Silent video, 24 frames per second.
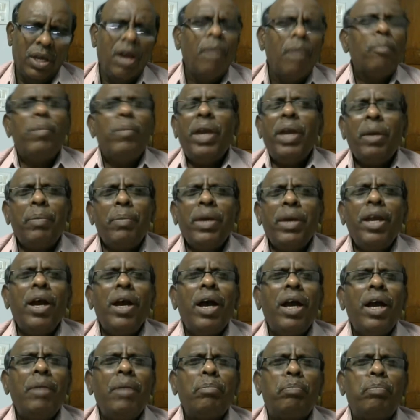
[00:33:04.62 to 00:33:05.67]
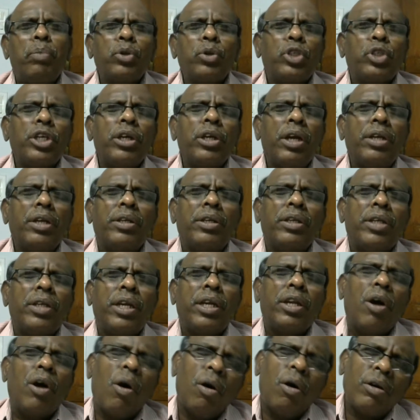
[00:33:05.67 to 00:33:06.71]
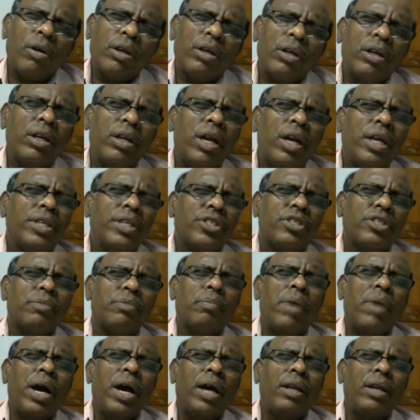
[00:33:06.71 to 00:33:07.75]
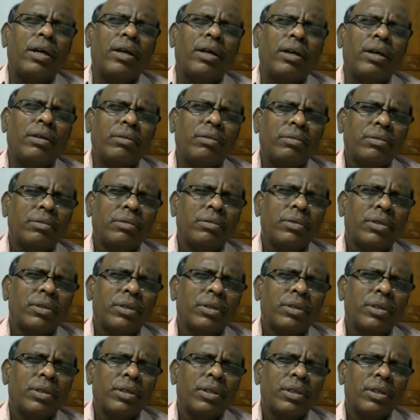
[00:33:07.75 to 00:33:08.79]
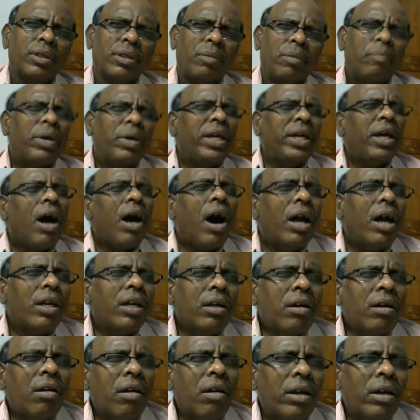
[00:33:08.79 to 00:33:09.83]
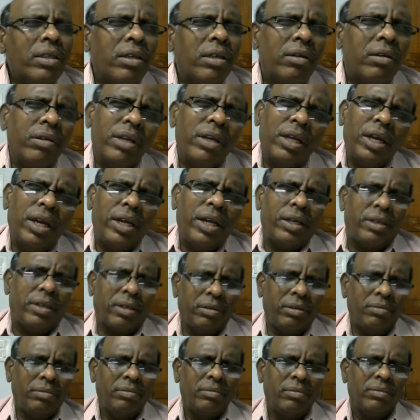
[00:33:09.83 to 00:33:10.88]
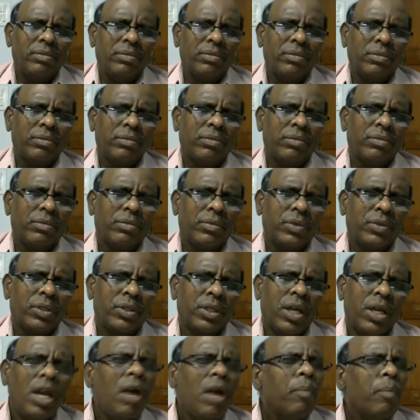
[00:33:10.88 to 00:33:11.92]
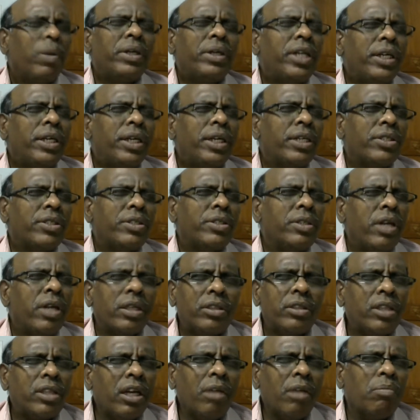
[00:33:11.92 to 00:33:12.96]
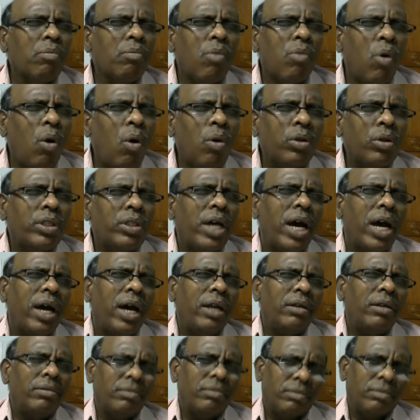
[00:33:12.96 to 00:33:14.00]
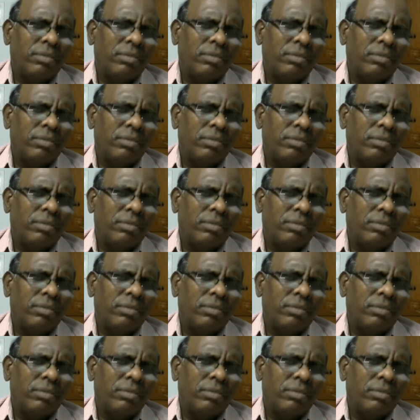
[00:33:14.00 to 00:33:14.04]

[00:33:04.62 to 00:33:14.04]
Maybe I am putting it in an organized manner by uncluttering it. But it is nothing more than